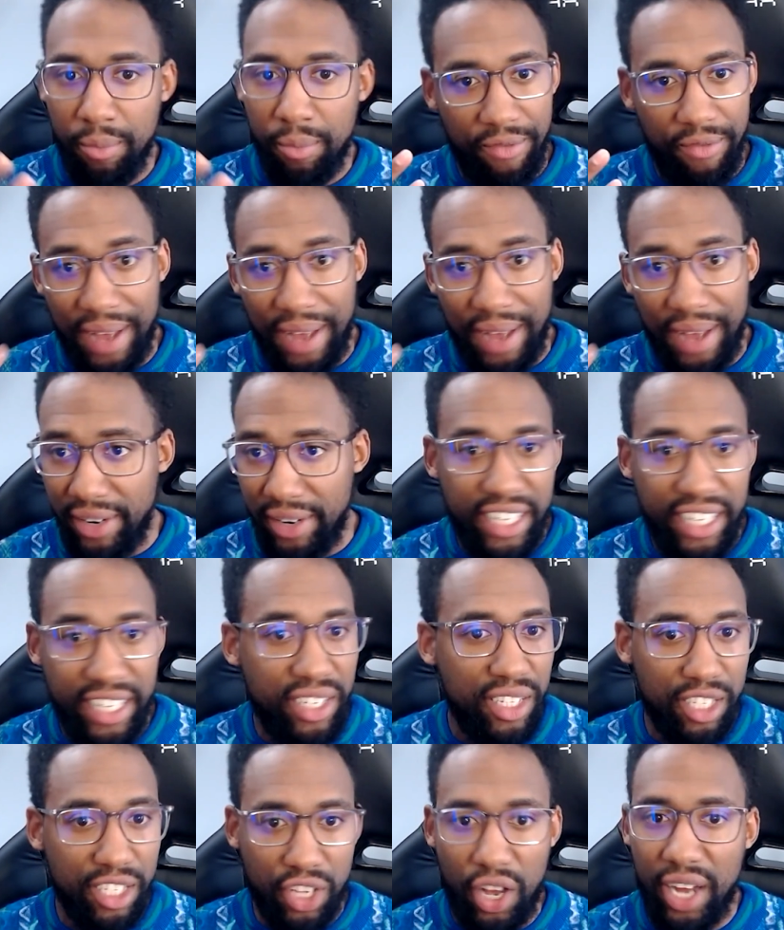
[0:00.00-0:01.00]

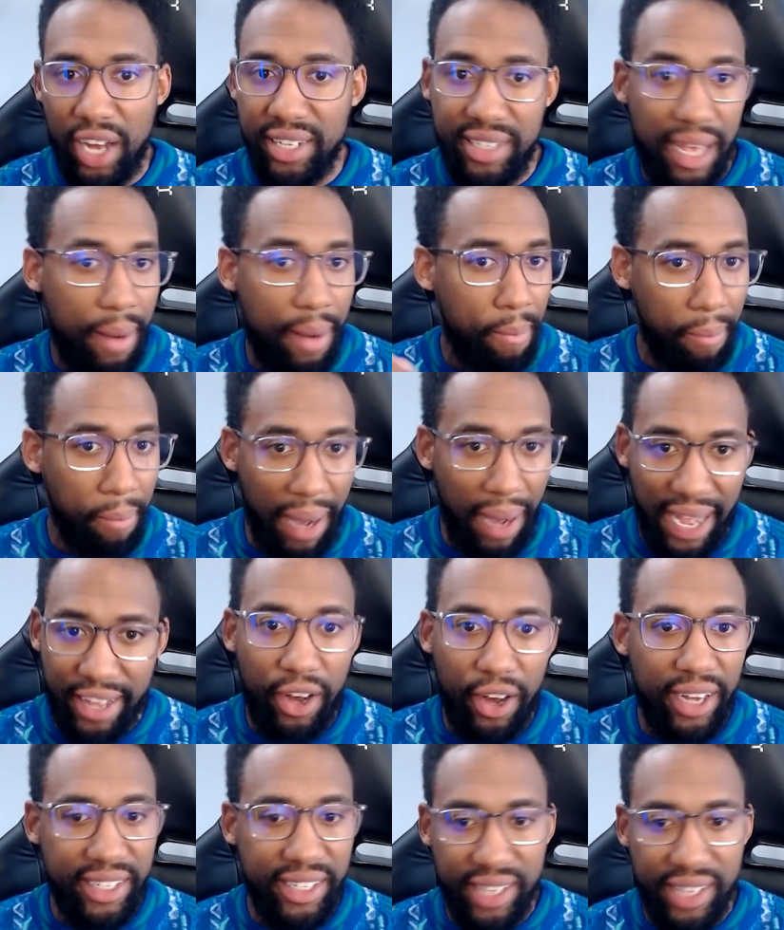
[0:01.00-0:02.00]
Foundation's content, my
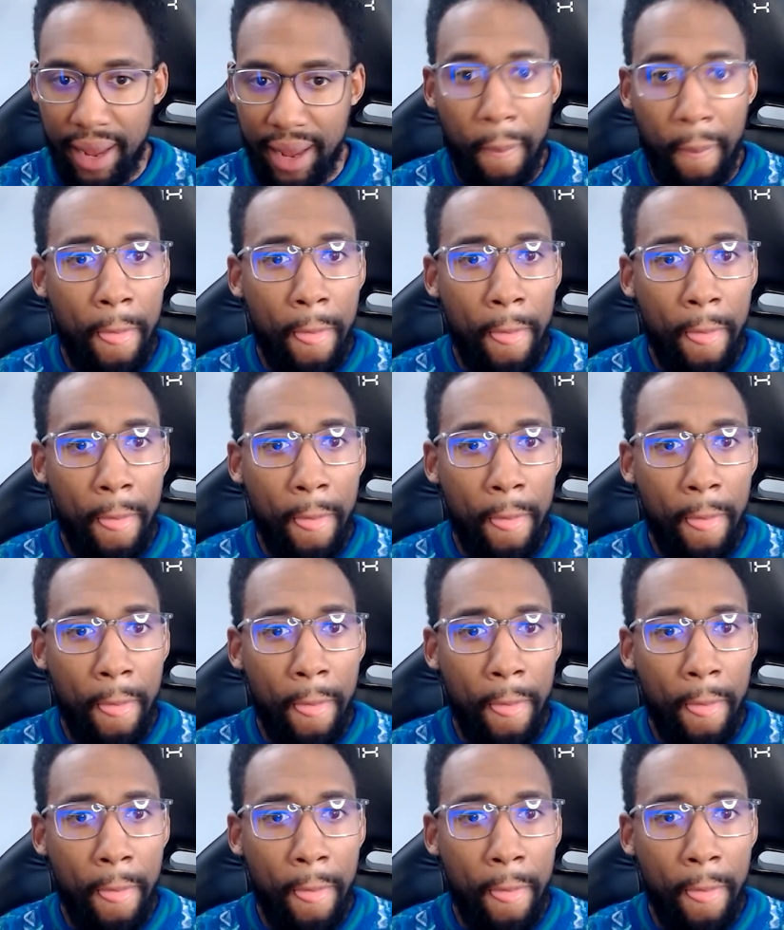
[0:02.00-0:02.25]
content,